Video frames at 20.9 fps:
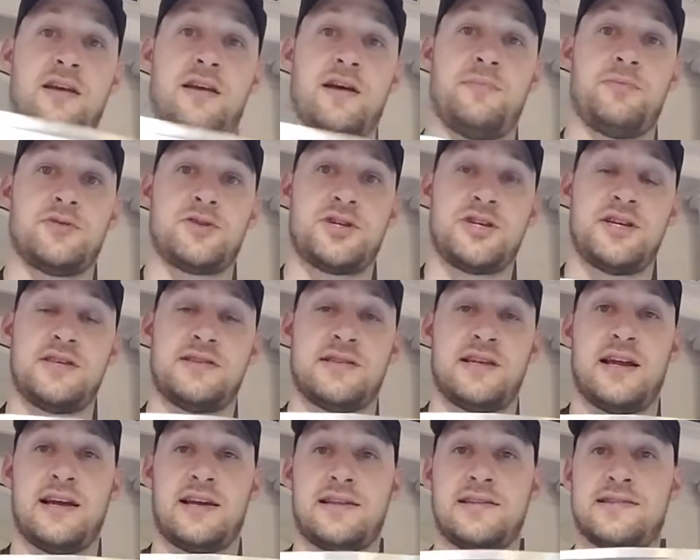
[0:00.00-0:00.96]
a couple sheets
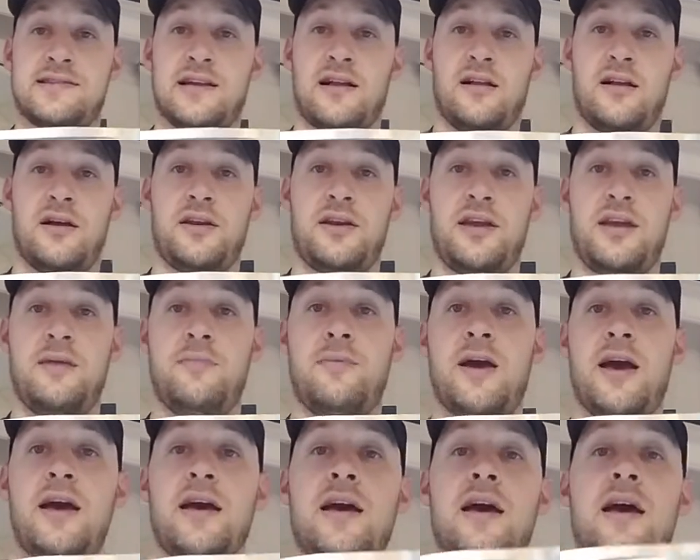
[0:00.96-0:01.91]
that I could sell on
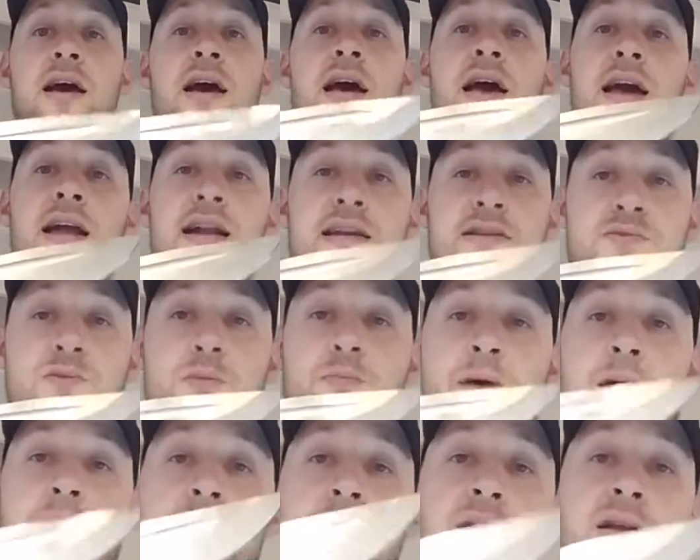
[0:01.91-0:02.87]
eBay, and as
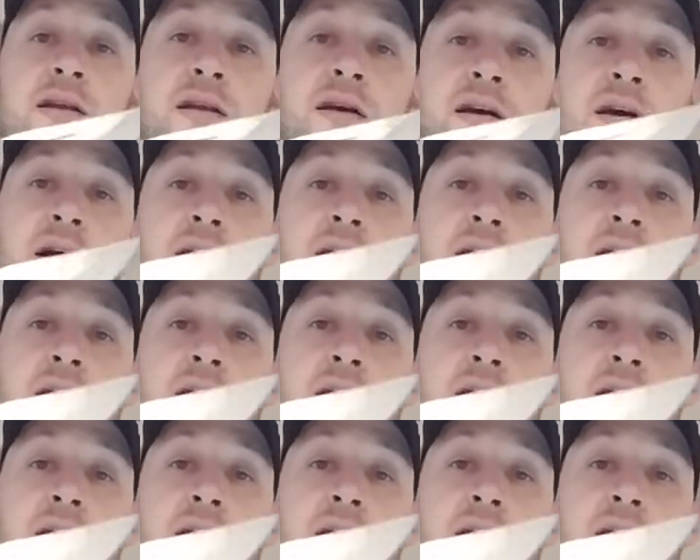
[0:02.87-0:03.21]
repayment,